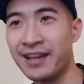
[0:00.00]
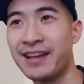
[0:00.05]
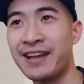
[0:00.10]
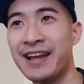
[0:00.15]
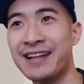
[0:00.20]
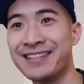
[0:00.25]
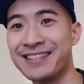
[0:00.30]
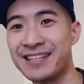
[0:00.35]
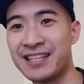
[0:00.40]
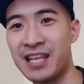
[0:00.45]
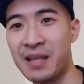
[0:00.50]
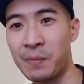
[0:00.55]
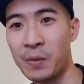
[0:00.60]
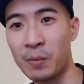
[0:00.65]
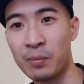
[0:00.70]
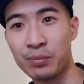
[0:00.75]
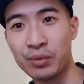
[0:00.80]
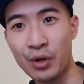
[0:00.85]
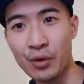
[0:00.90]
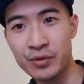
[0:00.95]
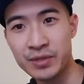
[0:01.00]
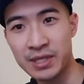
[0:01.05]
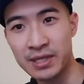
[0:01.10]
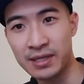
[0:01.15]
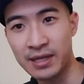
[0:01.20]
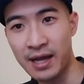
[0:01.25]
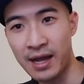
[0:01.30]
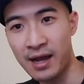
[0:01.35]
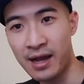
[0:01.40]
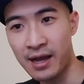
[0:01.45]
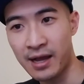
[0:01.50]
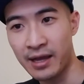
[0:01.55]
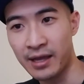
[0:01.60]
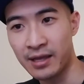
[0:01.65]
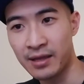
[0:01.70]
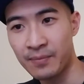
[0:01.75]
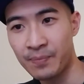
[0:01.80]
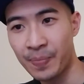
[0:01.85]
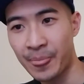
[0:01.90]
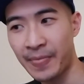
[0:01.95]
and to keep your protein
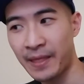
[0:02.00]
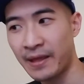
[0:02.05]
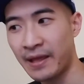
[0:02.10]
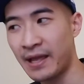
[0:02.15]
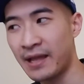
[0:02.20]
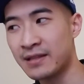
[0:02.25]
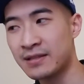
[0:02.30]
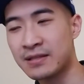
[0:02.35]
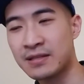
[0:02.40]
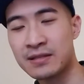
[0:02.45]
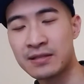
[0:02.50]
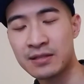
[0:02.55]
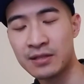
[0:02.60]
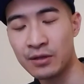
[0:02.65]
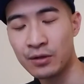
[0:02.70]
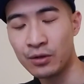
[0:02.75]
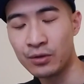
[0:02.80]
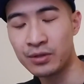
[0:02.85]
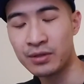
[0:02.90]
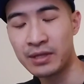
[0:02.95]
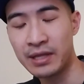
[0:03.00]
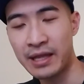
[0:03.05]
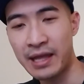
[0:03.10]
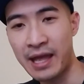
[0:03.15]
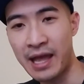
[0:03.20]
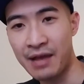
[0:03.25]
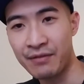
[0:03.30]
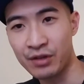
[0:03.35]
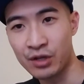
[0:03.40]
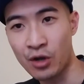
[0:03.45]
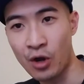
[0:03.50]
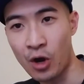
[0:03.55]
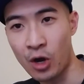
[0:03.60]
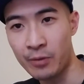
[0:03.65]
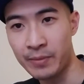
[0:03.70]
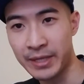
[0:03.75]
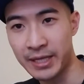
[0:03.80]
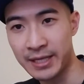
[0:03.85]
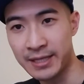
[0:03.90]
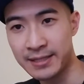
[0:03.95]
high and still have a
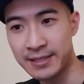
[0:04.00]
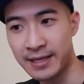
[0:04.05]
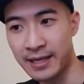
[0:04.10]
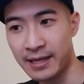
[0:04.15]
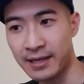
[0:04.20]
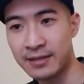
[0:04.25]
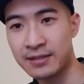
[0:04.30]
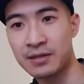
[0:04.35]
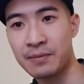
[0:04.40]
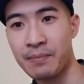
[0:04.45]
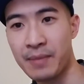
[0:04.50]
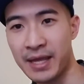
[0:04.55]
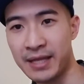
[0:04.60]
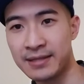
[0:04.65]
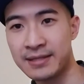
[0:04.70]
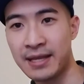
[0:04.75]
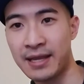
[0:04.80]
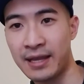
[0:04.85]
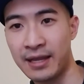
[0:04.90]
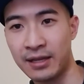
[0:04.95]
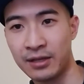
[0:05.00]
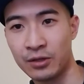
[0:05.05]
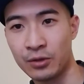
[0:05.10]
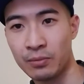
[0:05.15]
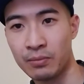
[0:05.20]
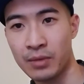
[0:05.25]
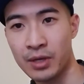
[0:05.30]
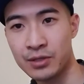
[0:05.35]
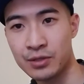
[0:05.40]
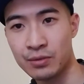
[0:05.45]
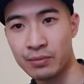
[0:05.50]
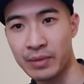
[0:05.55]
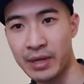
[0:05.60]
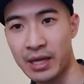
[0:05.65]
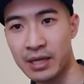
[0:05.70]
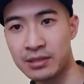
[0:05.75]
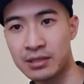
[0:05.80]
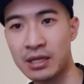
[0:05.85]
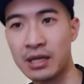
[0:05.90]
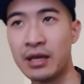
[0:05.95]
carb intake to maintain your muscle
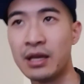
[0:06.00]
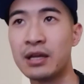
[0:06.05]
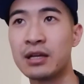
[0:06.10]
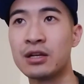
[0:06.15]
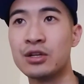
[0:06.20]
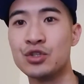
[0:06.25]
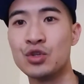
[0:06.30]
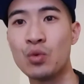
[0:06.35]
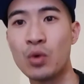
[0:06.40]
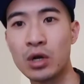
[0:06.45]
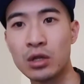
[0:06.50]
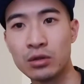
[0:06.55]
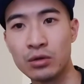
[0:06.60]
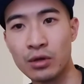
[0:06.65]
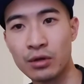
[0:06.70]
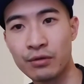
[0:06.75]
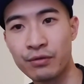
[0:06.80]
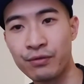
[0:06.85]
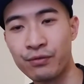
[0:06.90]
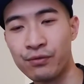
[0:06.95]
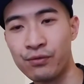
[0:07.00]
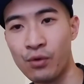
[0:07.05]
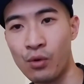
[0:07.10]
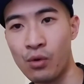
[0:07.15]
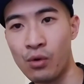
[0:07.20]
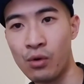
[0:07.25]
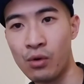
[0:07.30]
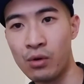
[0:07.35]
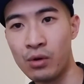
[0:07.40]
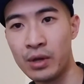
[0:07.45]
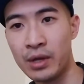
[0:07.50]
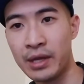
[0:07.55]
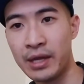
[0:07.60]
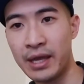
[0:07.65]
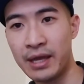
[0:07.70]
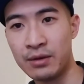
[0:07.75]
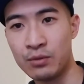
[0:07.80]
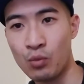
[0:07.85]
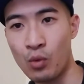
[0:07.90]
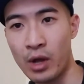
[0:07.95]
mass, because you want to look full
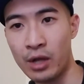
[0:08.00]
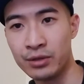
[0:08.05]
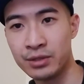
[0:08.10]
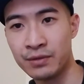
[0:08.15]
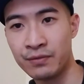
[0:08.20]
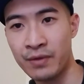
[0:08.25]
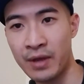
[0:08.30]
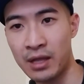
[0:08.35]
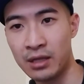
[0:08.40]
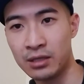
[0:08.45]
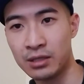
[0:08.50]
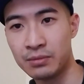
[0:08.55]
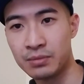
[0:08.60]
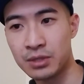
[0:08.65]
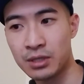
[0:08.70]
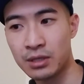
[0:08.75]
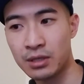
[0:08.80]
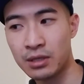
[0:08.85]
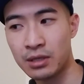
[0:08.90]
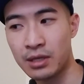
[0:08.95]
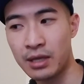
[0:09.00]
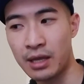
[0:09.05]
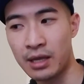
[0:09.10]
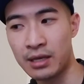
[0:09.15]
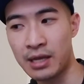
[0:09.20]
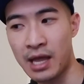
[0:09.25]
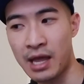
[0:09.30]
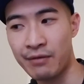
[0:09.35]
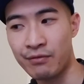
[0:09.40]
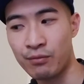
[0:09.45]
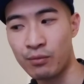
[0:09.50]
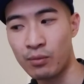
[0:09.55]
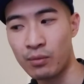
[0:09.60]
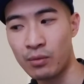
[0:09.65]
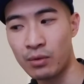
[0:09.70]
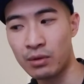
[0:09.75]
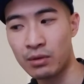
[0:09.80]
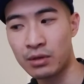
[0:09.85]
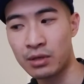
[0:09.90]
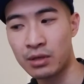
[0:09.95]
and well developed and have
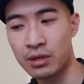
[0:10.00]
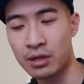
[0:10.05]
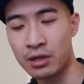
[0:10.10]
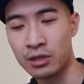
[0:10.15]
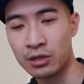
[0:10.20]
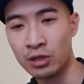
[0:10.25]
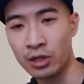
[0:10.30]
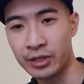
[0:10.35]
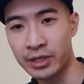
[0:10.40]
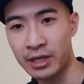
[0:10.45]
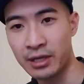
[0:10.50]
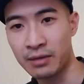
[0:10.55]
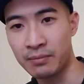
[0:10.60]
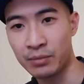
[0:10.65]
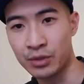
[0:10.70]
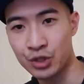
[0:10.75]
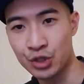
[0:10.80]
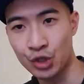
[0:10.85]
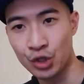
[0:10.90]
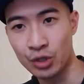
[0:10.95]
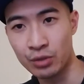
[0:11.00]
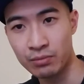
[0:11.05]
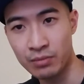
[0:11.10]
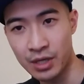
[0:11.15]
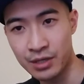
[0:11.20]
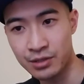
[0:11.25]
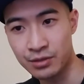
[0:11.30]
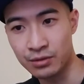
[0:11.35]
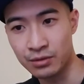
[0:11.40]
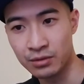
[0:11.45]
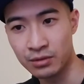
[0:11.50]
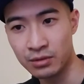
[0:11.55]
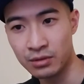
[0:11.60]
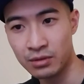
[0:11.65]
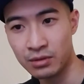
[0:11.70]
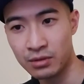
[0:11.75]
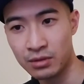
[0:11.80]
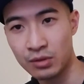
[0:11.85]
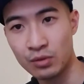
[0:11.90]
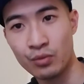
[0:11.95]
good looking mature muscle
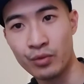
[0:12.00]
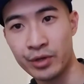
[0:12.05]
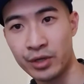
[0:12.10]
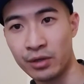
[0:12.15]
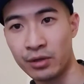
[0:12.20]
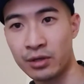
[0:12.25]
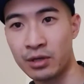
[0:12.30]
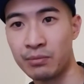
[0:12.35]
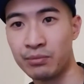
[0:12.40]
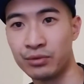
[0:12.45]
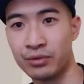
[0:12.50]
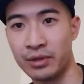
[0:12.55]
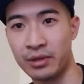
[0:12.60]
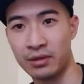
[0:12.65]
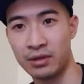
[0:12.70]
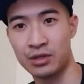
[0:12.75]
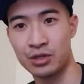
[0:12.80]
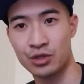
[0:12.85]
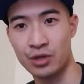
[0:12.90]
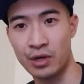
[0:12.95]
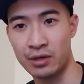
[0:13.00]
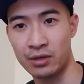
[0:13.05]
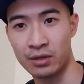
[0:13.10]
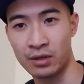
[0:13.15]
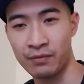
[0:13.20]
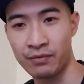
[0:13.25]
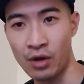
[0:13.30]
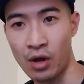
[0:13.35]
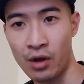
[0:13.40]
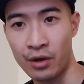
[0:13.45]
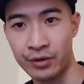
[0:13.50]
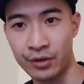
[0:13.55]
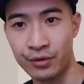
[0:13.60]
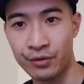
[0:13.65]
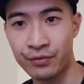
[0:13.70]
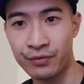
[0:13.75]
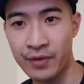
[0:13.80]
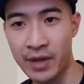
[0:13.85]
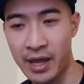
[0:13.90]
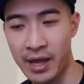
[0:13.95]
when you're completely shredded of all your
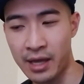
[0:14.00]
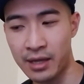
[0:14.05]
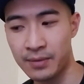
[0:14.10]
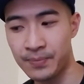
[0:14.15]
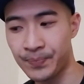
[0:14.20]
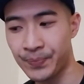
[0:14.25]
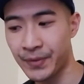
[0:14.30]
fat.